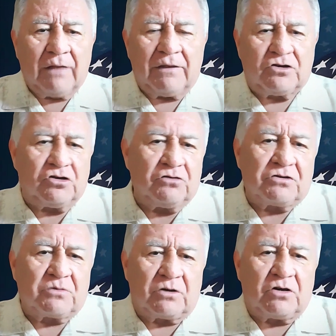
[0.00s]
the
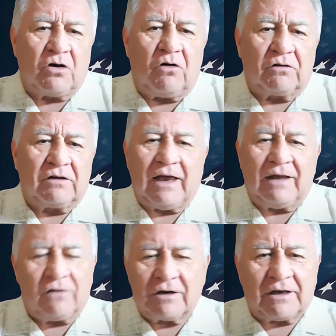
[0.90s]
Jews were told,
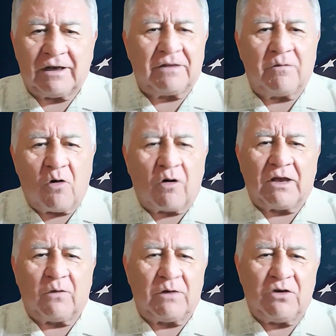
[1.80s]
look at in the
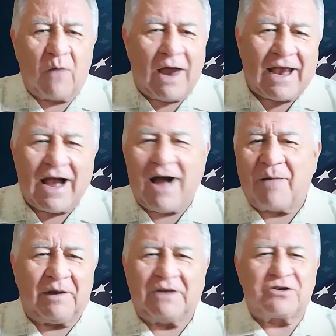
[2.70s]
morning when you wake
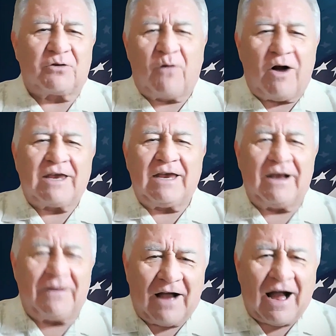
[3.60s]
up, as you're
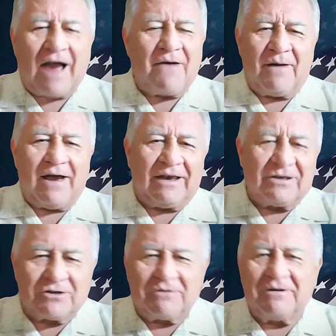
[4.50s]
walking on the highway,
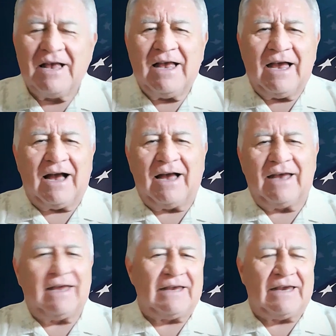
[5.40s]
as you
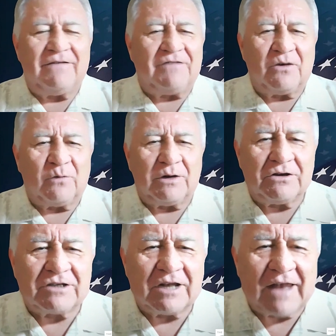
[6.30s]
in the evening when
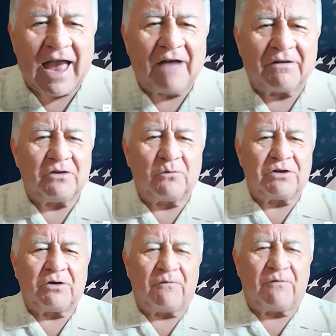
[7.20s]
you sit down and
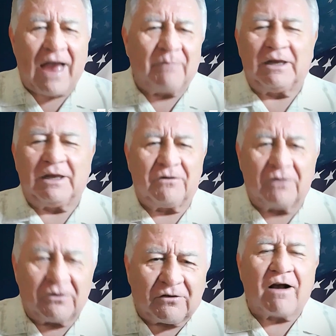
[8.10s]
with your family,
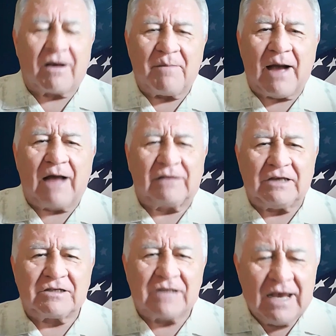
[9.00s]
you're to talk about
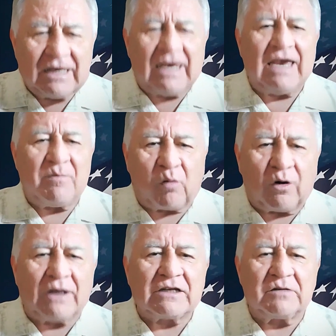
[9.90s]
these key
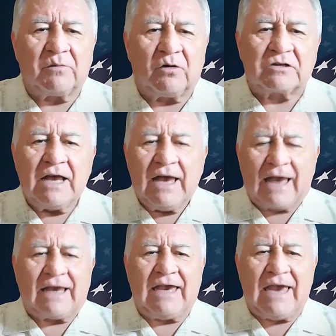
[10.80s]
principles
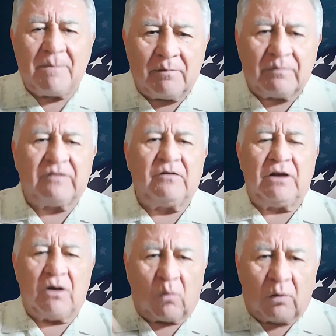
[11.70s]
and keep
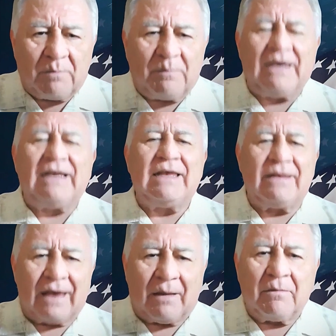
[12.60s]

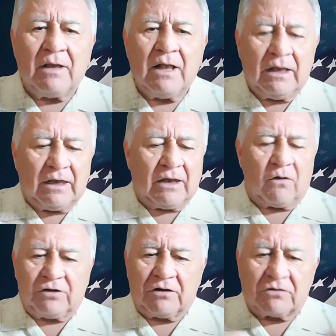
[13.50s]
repeating them
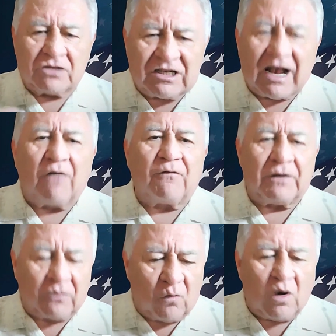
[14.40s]
to yourself
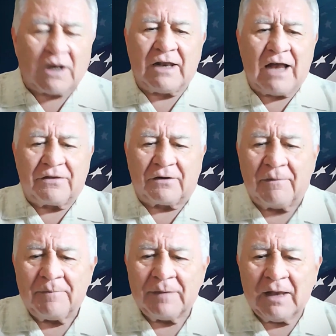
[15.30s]
and to one
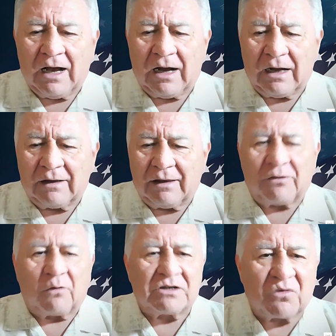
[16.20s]
another.
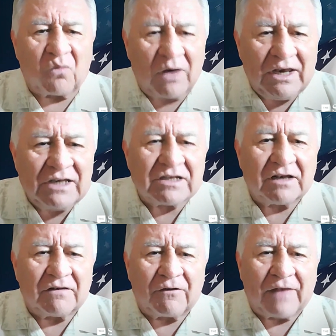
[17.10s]
There was a
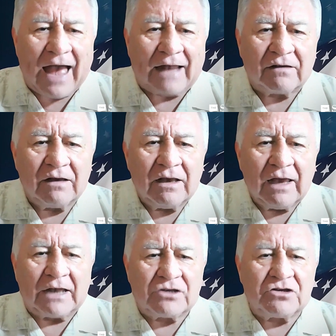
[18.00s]
reason for that.
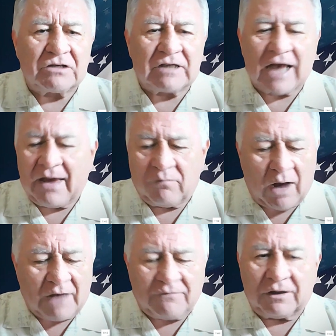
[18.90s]
And as you say,
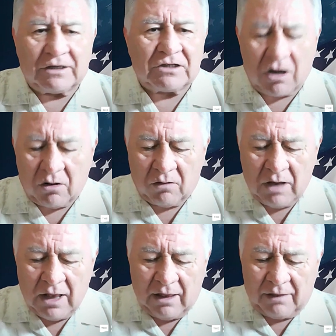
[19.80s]
rightfully
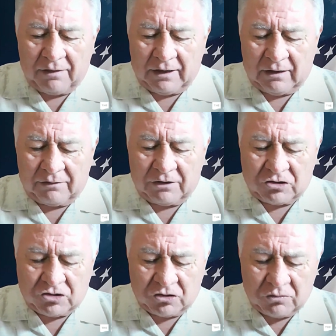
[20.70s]
so, the
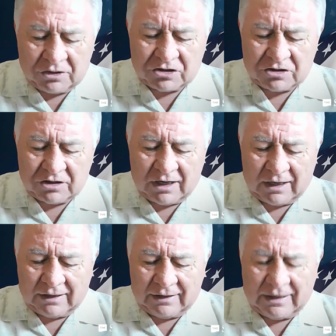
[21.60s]
Jewish
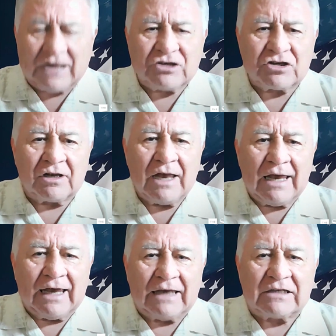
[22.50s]
nation
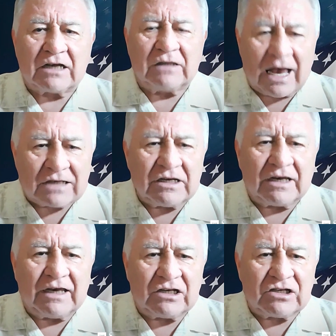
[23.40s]
is a
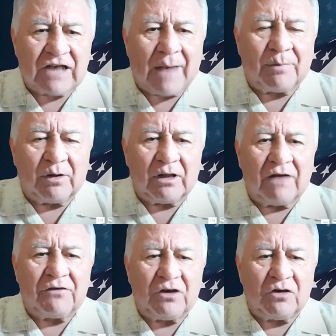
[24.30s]
classic example
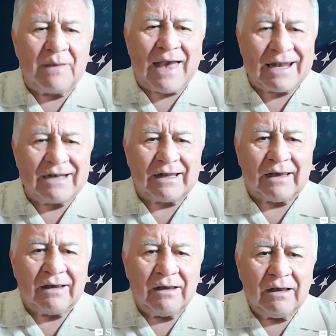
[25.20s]
of
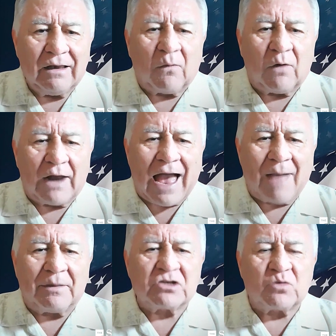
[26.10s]
humanity and what
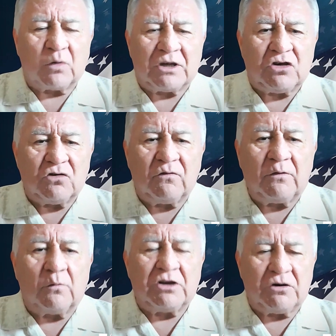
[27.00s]
happens when
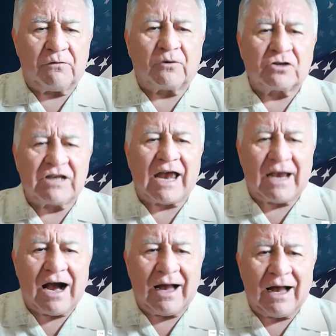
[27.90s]
you
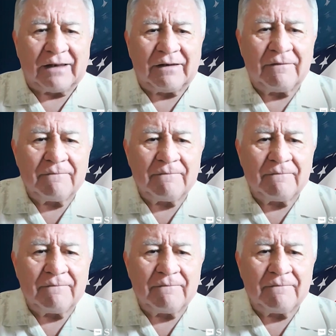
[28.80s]
forsake God.